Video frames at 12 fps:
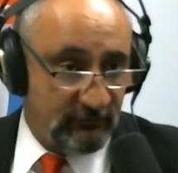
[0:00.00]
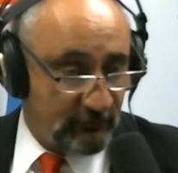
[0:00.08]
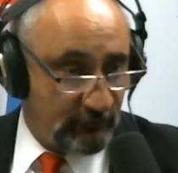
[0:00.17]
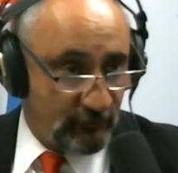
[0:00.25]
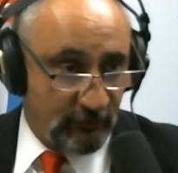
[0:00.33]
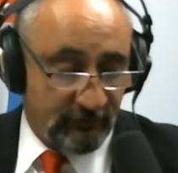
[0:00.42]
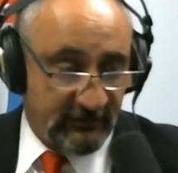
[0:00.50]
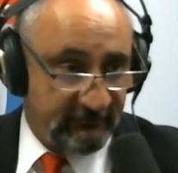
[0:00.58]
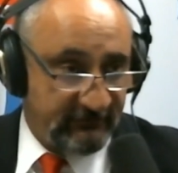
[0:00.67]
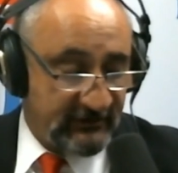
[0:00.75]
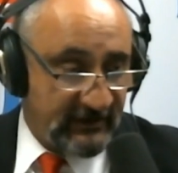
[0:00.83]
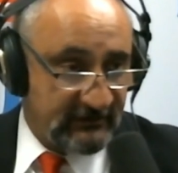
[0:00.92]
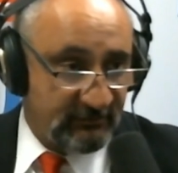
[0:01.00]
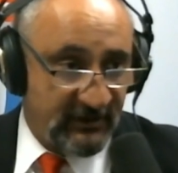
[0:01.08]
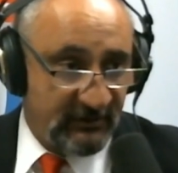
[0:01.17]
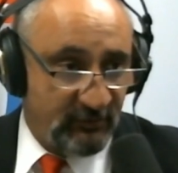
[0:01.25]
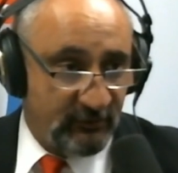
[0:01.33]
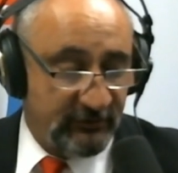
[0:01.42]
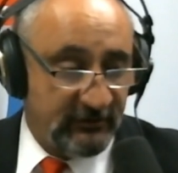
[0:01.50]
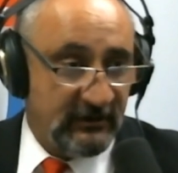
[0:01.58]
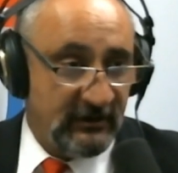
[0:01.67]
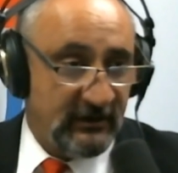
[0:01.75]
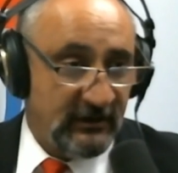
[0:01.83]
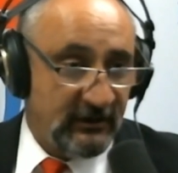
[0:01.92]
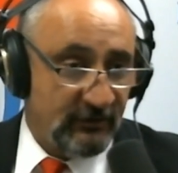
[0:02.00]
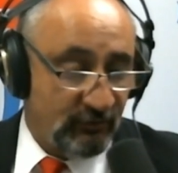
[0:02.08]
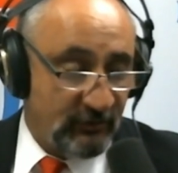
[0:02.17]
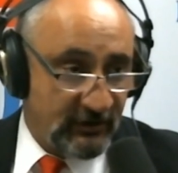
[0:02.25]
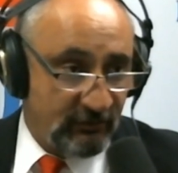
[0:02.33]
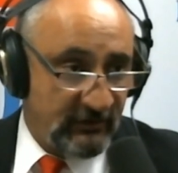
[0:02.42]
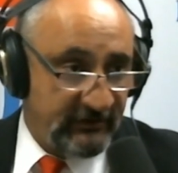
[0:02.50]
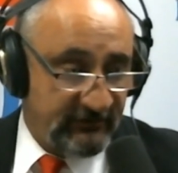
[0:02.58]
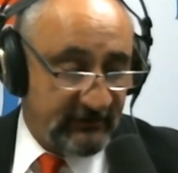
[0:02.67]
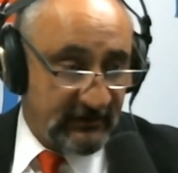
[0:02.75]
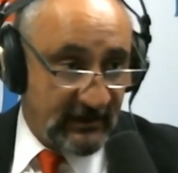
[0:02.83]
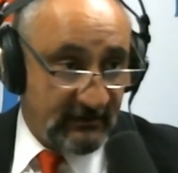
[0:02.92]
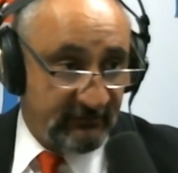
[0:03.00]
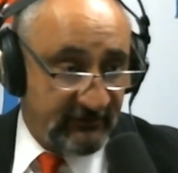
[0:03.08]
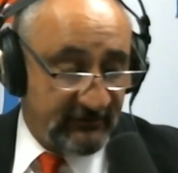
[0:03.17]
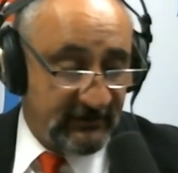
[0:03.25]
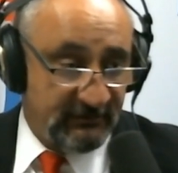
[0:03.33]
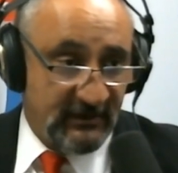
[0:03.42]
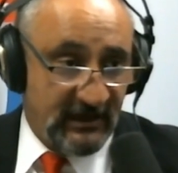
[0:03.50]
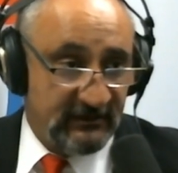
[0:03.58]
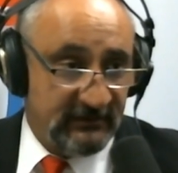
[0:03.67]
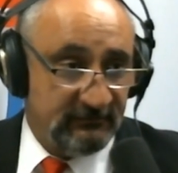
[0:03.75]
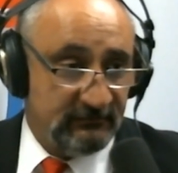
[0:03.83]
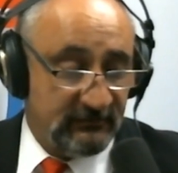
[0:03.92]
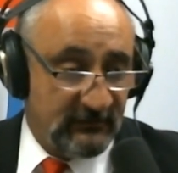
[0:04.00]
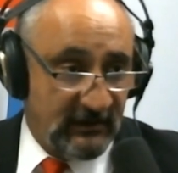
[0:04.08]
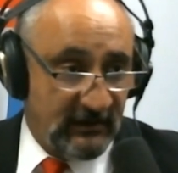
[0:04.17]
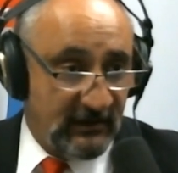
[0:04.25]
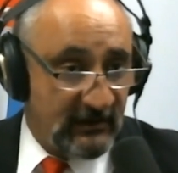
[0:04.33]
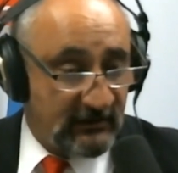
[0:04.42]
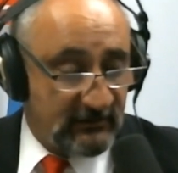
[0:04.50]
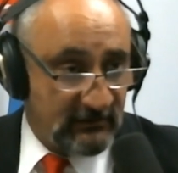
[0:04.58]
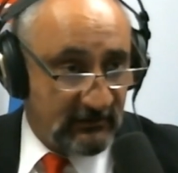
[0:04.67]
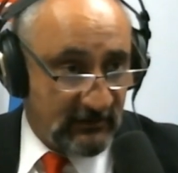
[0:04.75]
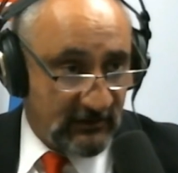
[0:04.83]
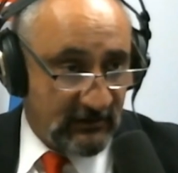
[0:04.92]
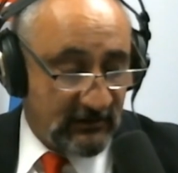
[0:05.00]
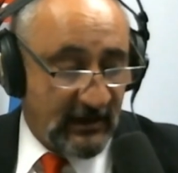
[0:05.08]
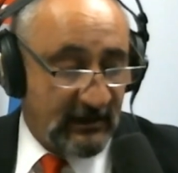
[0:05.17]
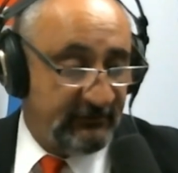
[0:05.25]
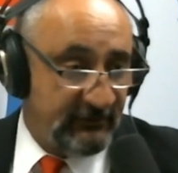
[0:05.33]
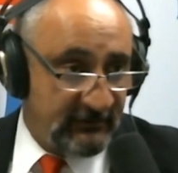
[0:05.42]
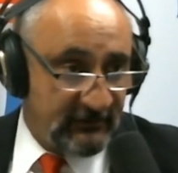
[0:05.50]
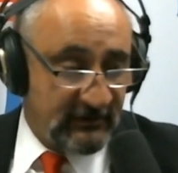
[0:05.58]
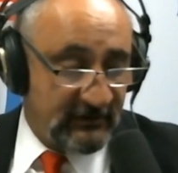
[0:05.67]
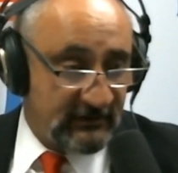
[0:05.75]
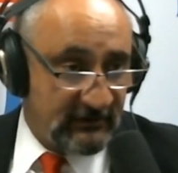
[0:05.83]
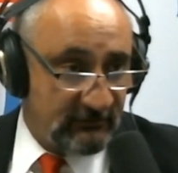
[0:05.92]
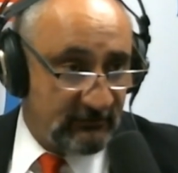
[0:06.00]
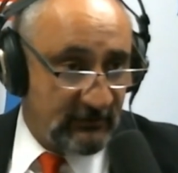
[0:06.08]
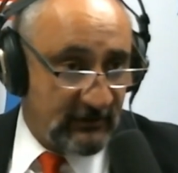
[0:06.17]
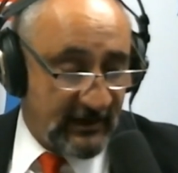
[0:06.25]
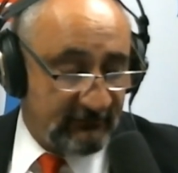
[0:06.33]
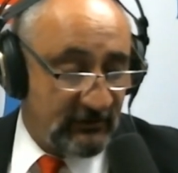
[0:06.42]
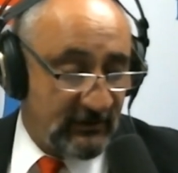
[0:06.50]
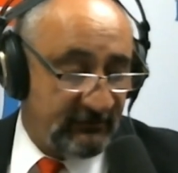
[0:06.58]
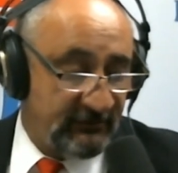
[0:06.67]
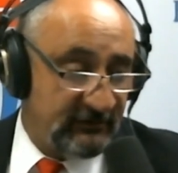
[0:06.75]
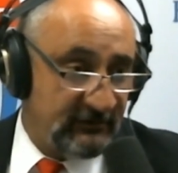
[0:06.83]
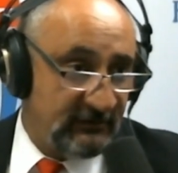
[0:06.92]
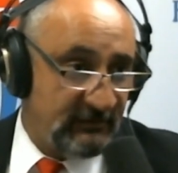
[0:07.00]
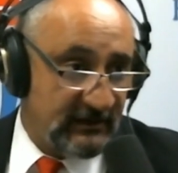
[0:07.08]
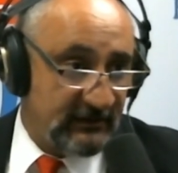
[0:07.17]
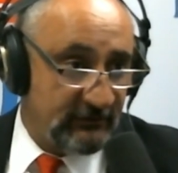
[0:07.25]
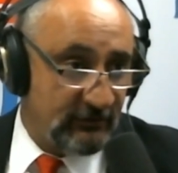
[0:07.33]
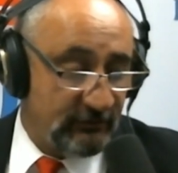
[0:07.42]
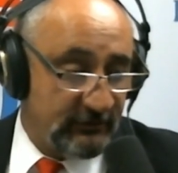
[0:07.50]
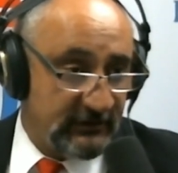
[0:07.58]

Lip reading: go ahead and fill out the paperwork, mm-hmm. request an absentee ballot, mm-hmm. And then have your absentee ballot go in.